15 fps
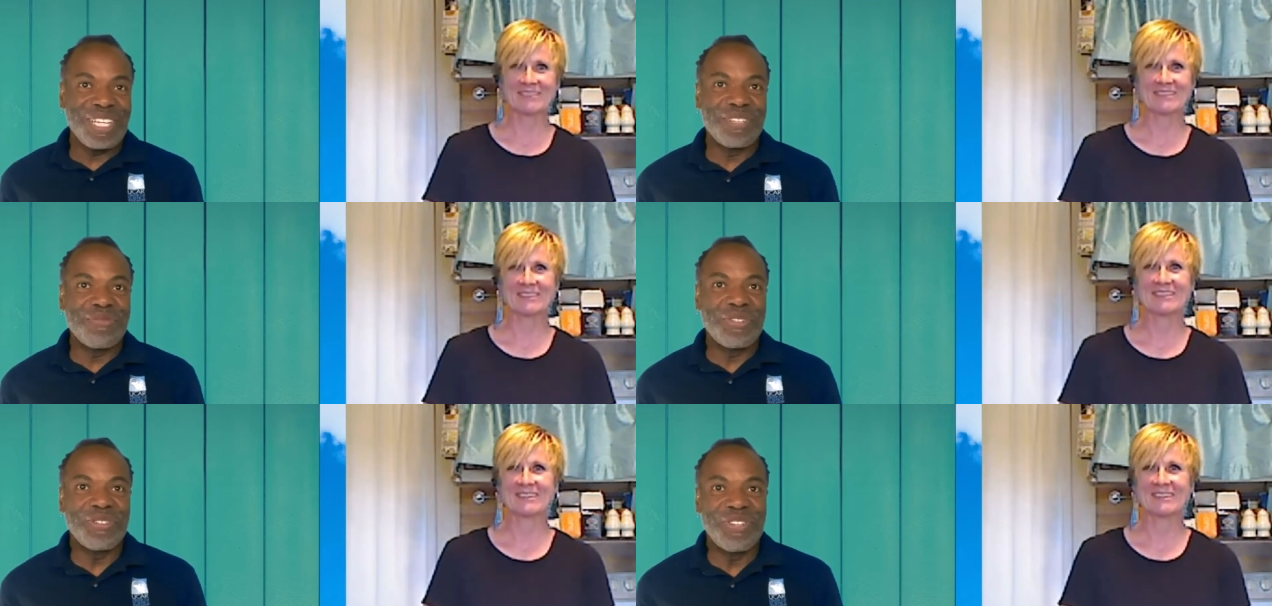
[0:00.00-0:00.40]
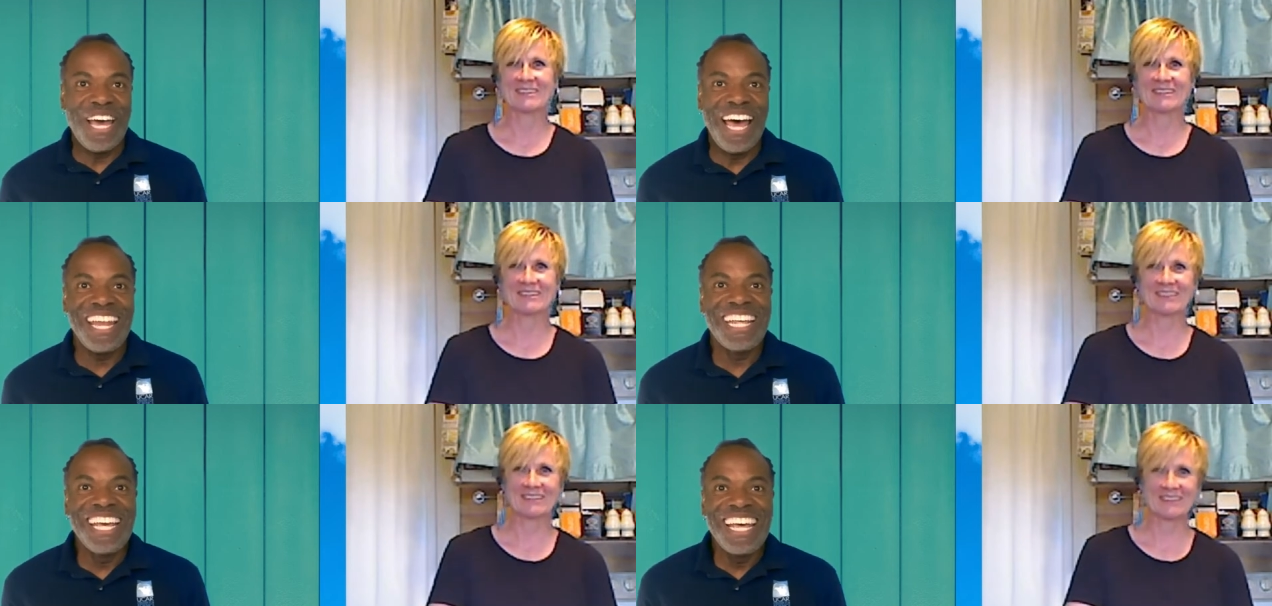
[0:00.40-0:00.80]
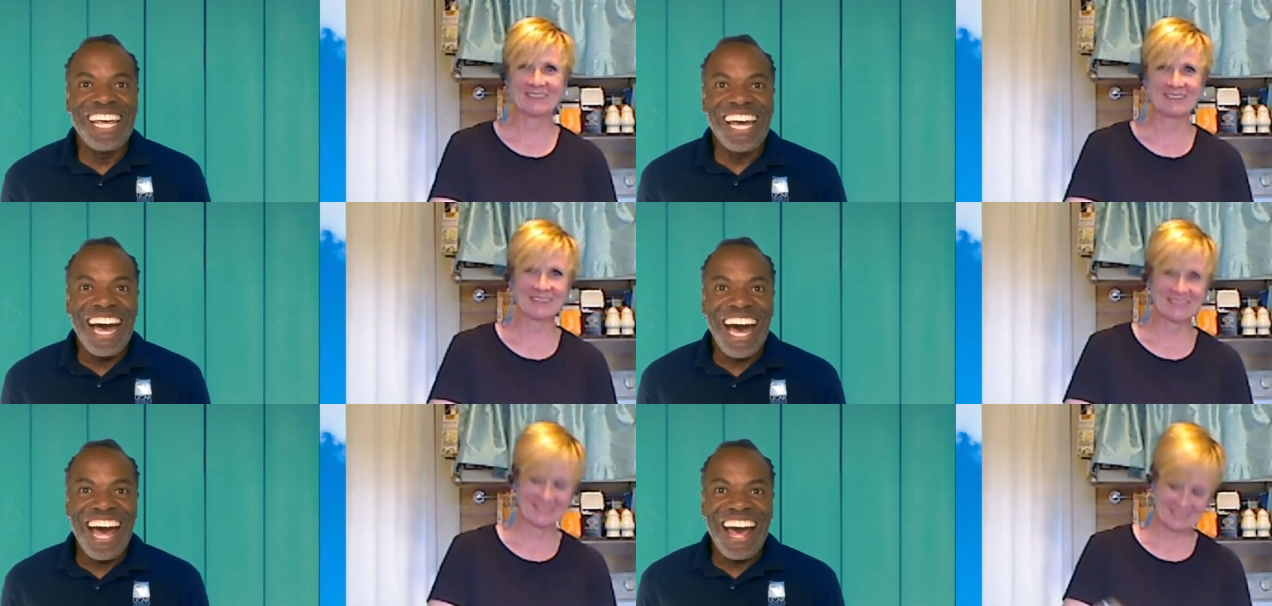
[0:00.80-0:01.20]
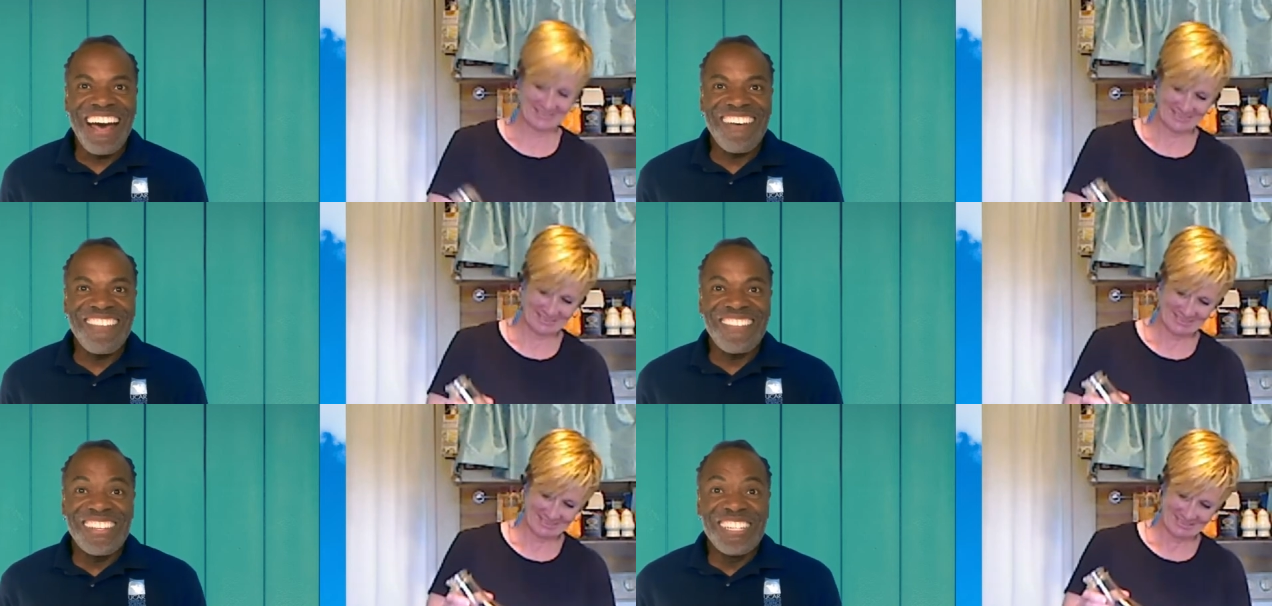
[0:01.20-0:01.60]
Speaker 1: they could do that.
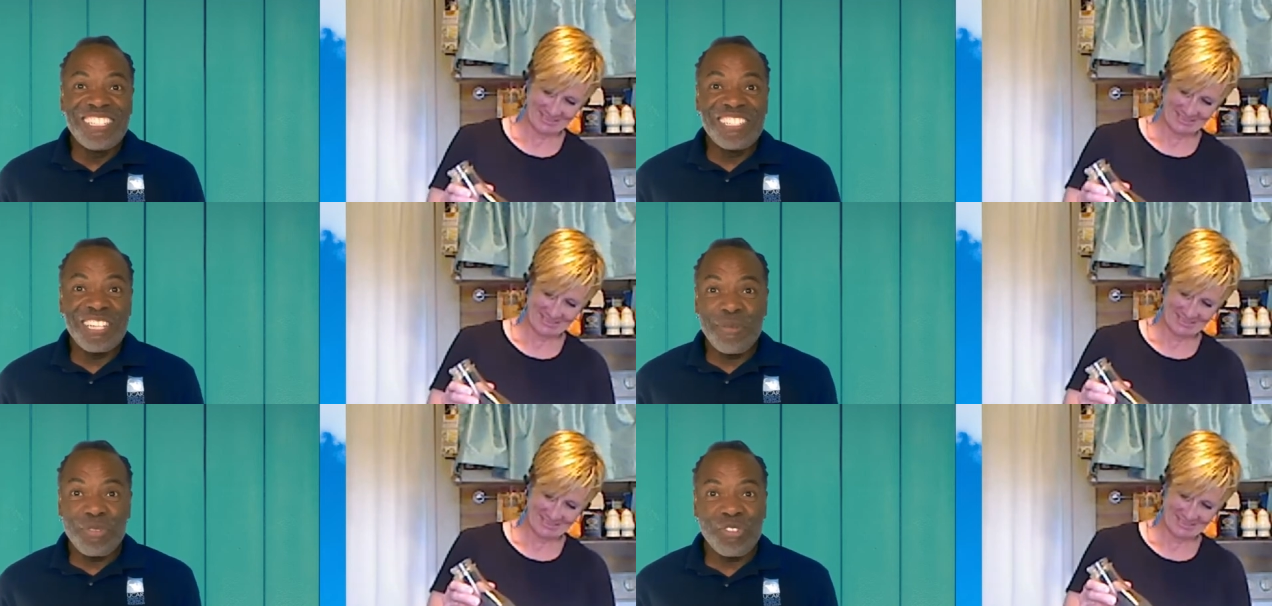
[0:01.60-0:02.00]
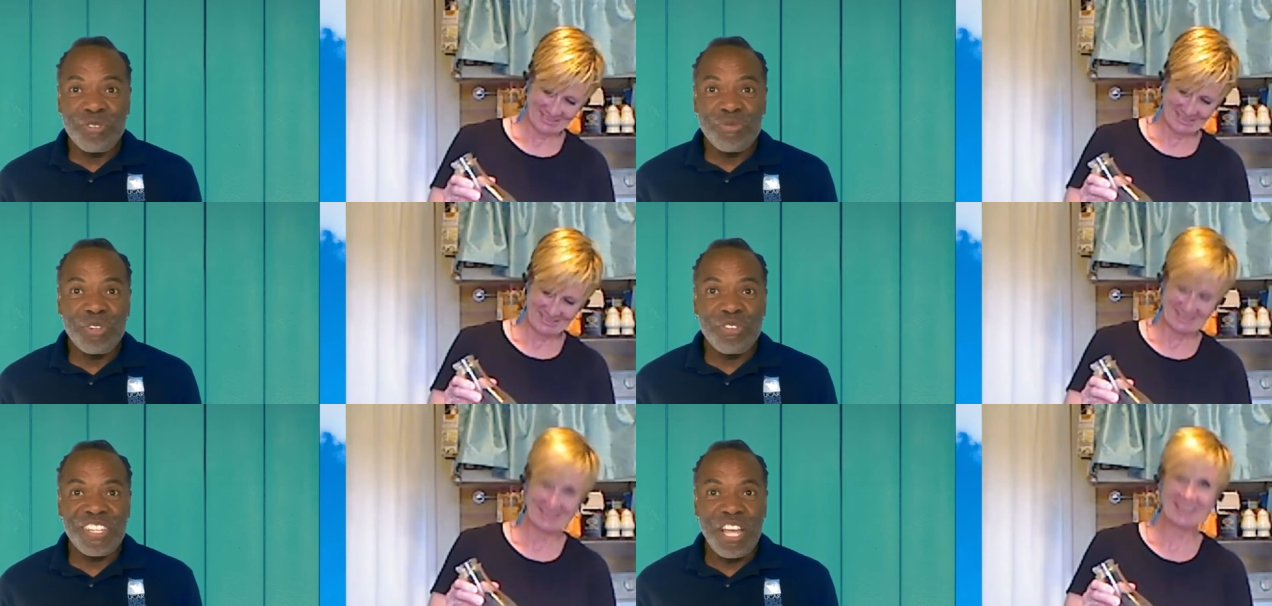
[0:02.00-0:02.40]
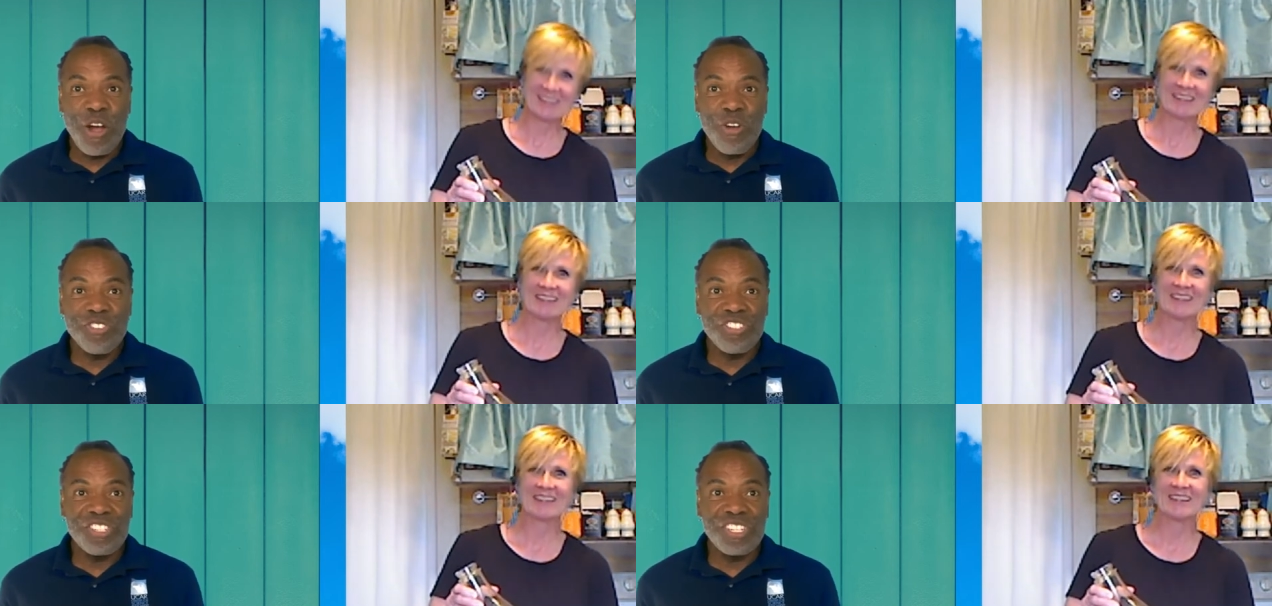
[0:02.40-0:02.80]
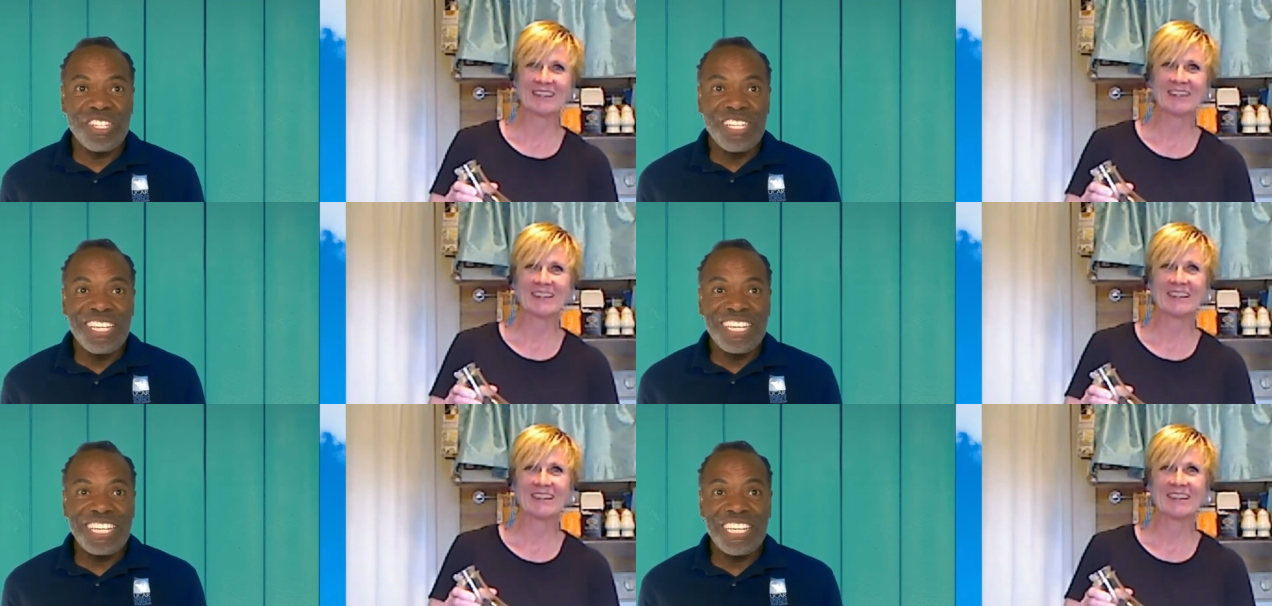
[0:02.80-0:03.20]
Um, some storms over the
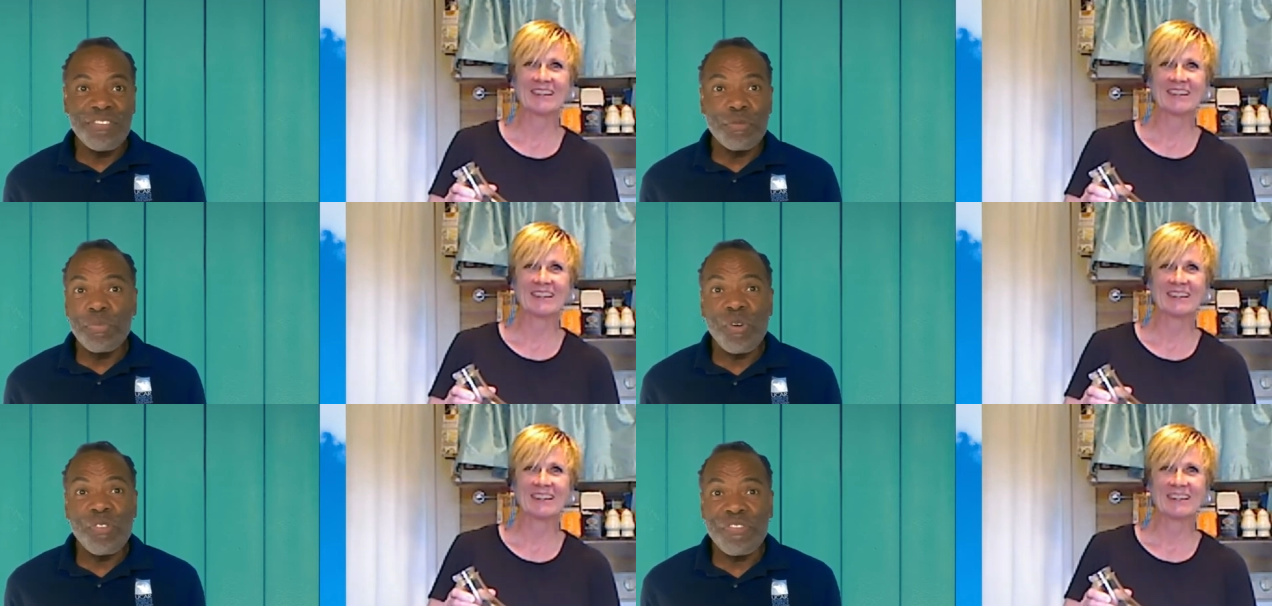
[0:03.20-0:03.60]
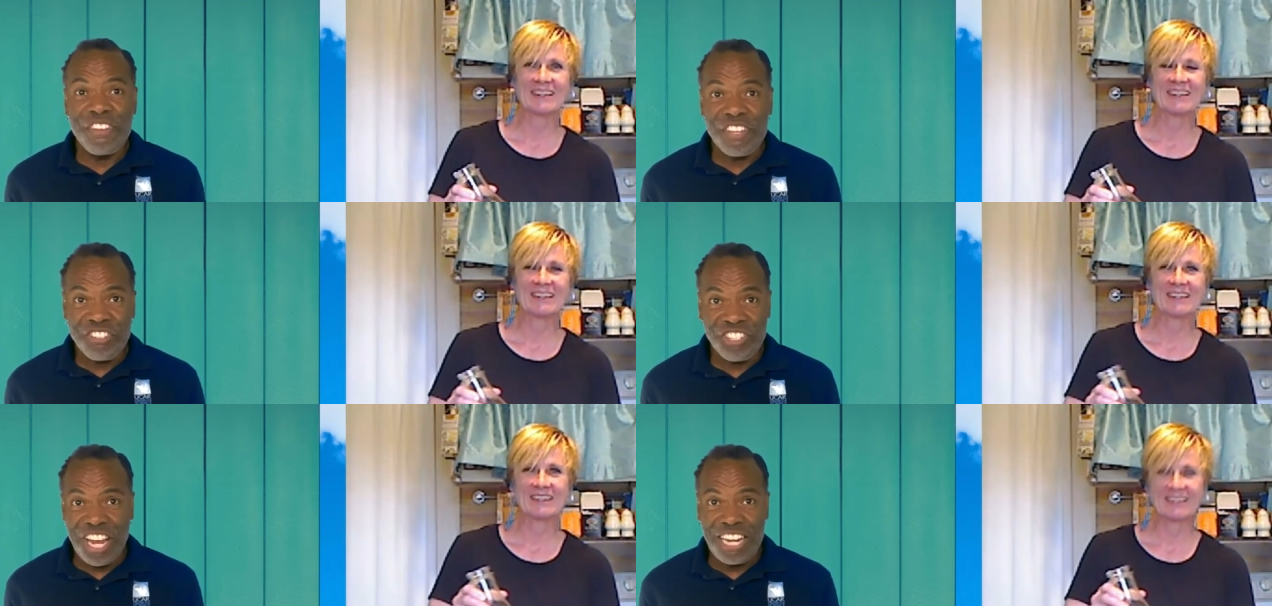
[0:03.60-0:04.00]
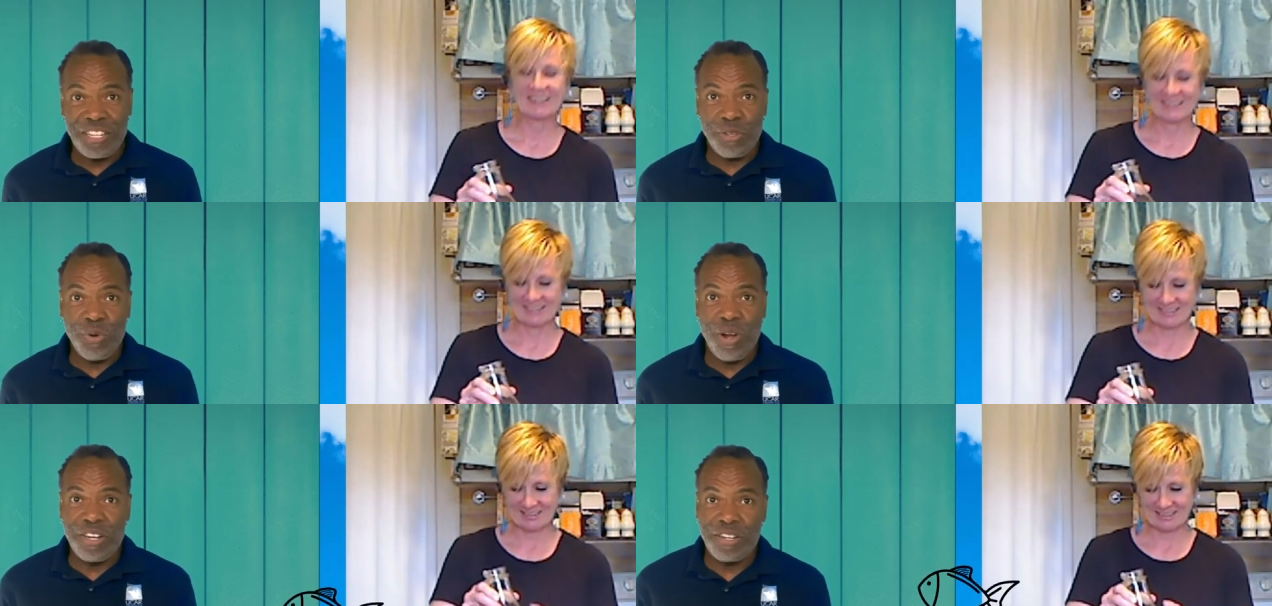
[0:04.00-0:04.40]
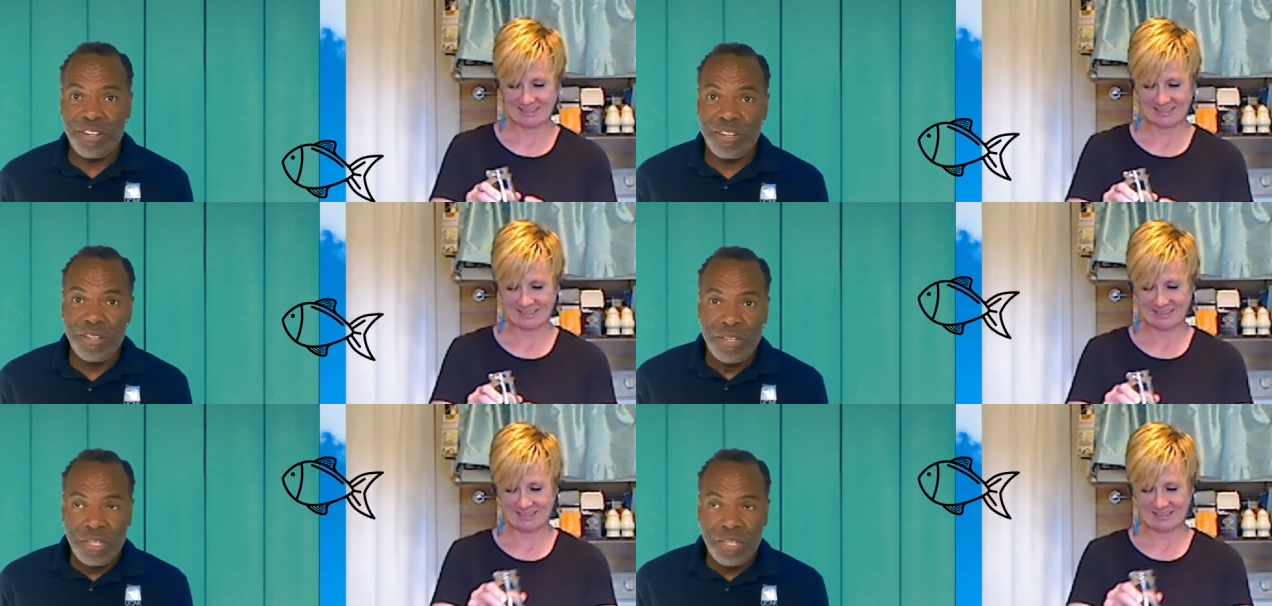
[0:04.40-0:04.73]
ocean can even pull fish out of the water.